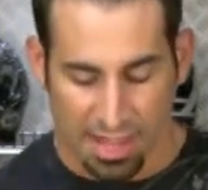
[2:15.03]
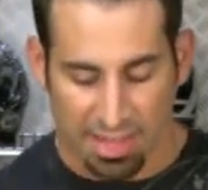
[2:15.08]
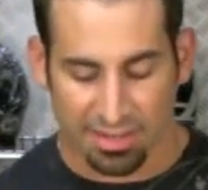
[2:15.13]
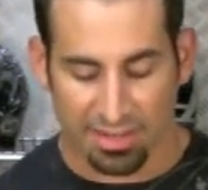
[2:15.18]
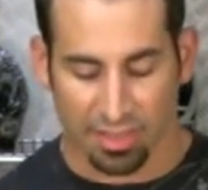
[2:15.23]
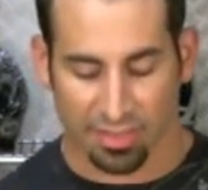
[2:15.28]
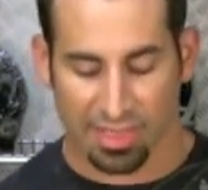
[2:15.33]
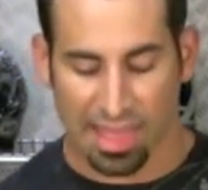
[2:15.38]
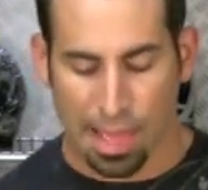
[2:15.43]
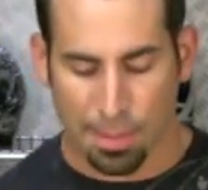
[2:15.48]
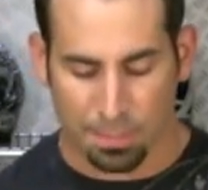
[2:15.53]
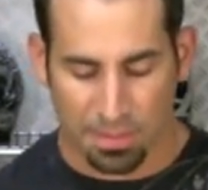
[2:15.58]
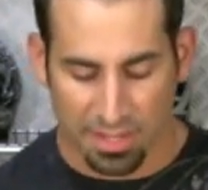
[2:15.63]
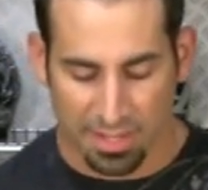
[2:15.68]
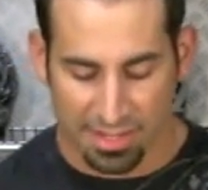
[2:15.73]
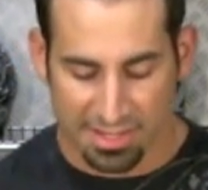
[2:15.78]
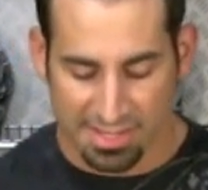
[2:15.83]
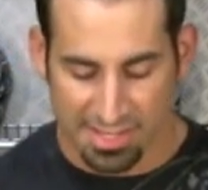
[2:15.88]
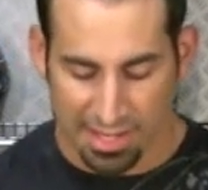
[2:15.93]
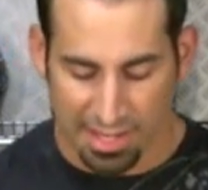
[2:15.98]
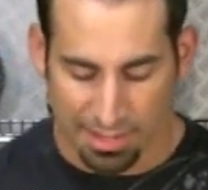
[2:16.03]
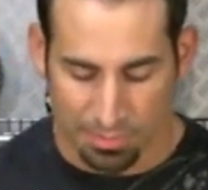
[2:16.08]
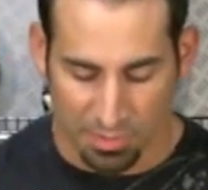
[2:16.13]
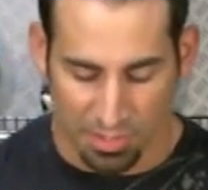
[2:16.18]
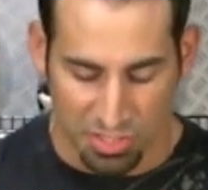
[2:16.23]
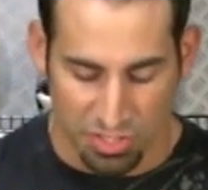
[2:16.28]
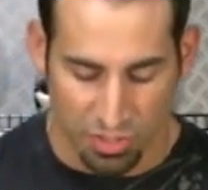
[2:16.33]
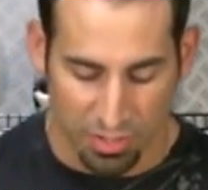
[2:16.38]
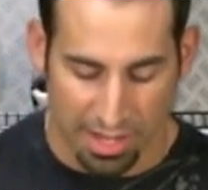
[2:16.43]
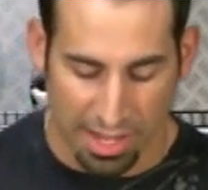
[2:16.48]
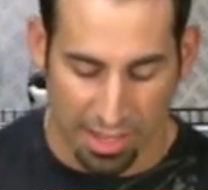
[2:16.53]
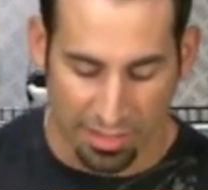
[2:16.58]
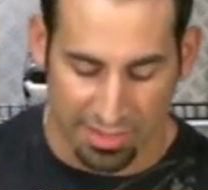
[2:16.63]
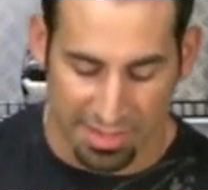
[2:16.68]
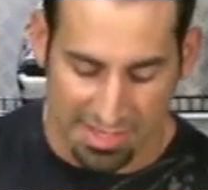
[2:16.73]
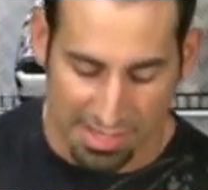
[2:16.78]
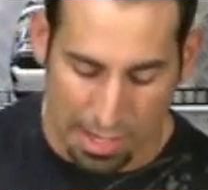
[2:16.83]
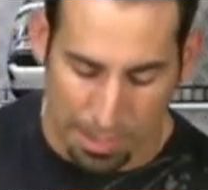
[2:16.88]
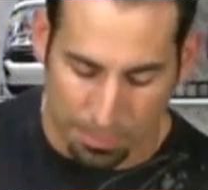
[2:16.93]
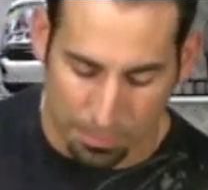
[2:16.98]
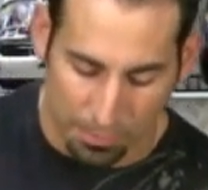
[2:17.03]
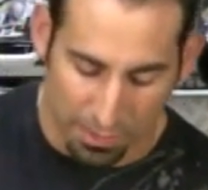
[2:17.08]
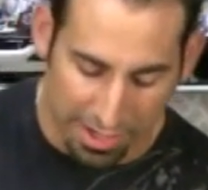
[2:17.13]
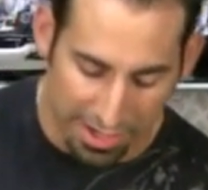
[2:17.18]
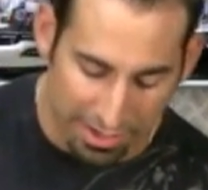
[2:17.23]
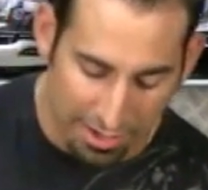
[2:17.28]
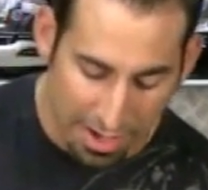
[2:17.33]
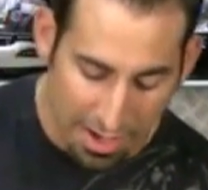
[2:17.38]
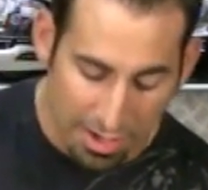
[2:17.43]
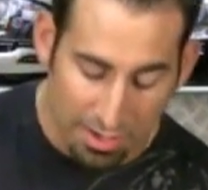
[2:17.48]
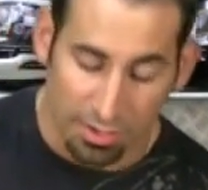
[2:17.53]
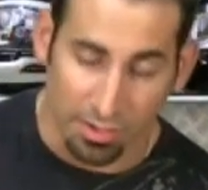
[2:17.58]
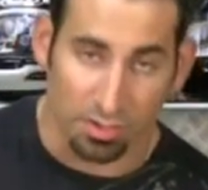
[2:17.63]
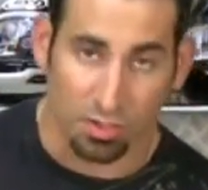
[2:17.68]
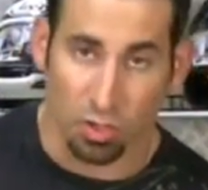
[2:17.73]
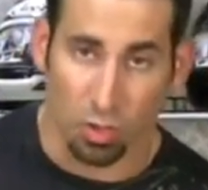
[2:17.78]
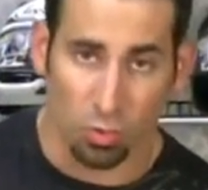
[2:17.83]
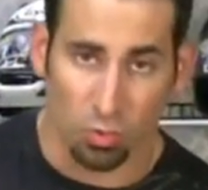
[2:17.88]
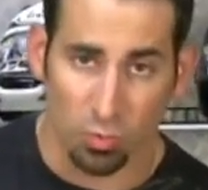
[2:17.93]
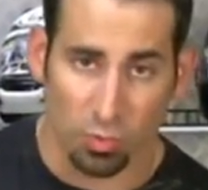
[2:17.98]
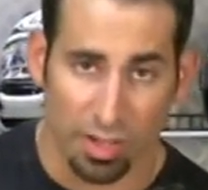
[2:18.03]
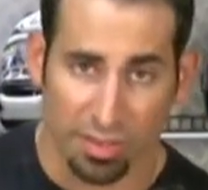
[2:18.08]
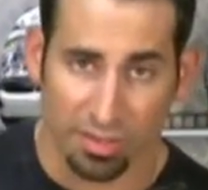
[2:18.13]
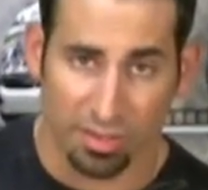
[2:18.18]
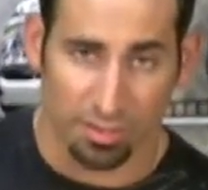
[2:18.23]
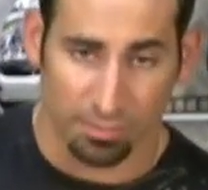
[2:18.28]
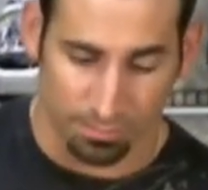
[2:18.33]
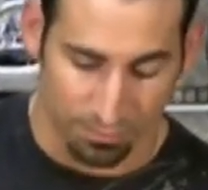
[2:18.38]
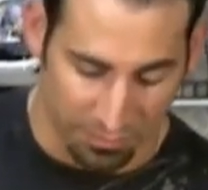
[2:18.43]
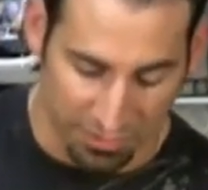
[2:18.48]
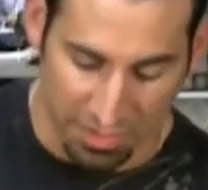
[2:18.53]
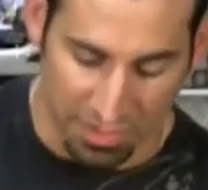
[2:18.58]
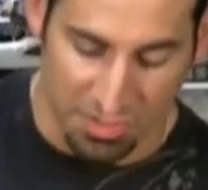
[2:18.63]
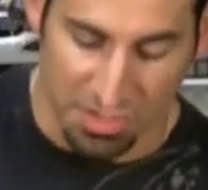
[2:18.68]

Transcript: Now, that being said, I'm going to show you how these operate. Cold weather, you're